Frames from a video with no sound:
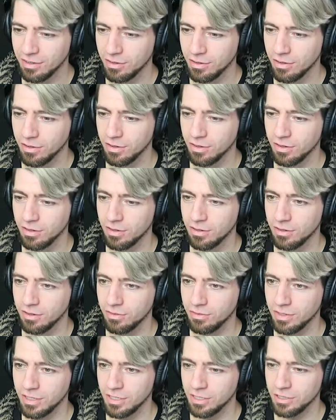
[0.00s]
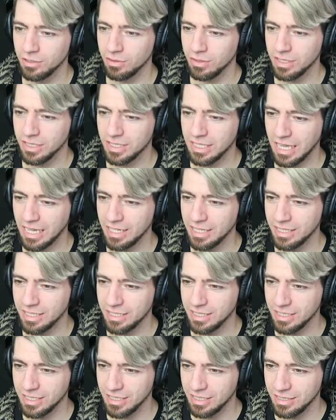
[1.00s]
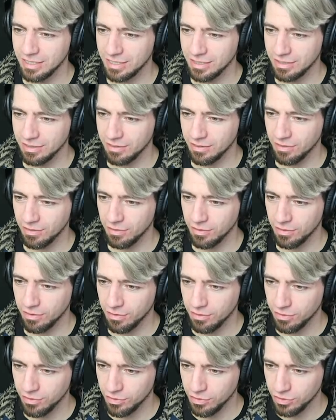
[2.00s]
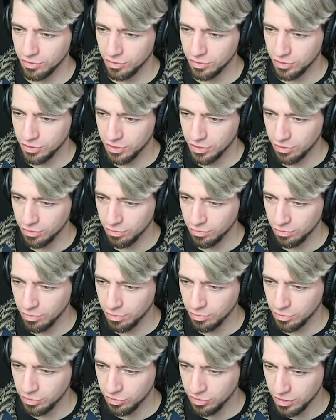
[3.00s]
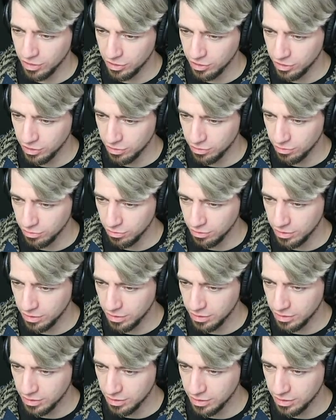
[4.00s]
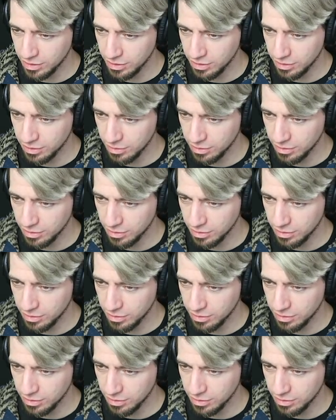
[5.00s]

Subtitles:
Oh, we need to ascend. So what we're trying to do is